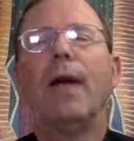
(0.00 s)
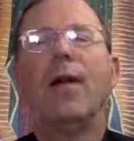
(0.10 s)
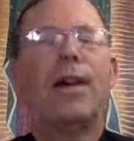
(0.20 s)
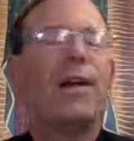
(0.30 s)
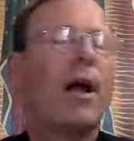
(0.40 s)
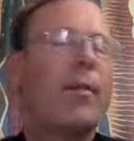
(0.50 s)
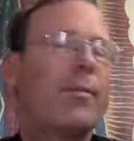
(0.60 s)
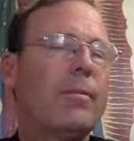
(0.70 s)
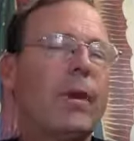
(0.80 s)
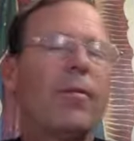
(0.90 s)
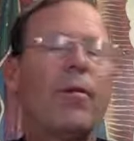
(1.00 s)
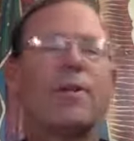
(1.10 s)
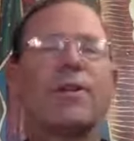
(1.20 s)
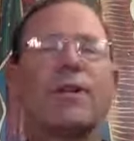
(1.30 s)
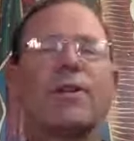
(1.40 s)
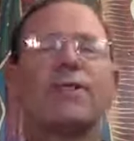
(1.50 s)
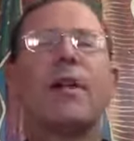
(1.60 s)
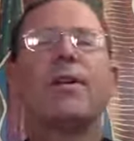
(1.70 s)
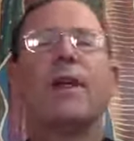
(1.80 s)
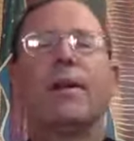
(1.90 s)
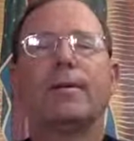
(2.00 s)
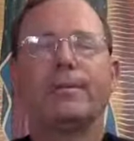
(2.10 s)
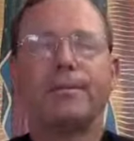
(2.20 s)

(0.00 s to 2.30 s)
And you can come, of course, on Sunday.